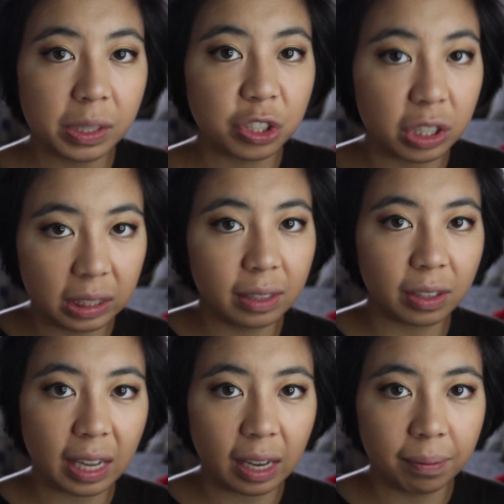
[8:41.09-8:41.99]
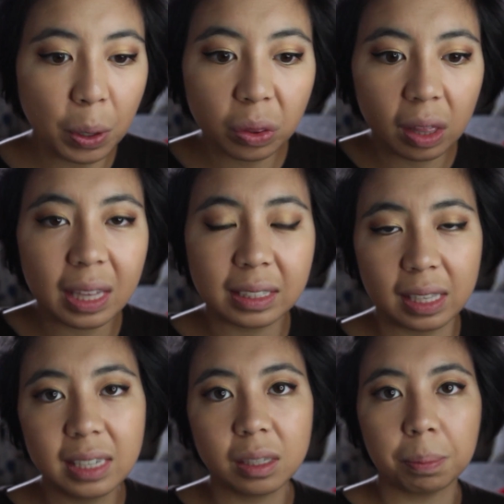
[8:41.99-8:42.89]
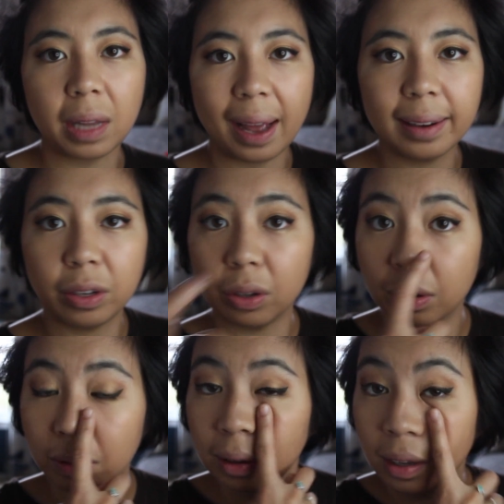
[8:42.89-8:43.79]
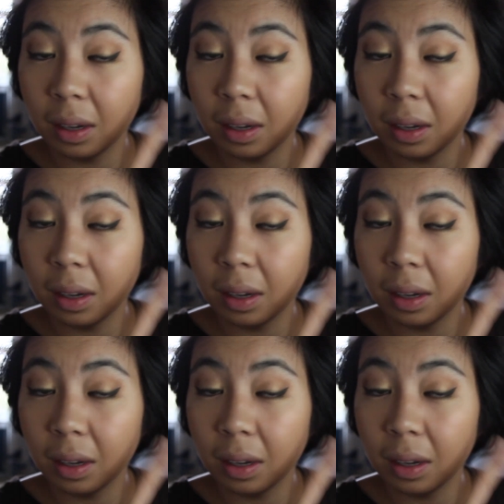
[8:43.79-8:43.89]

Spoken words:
which clearly both of these things apply to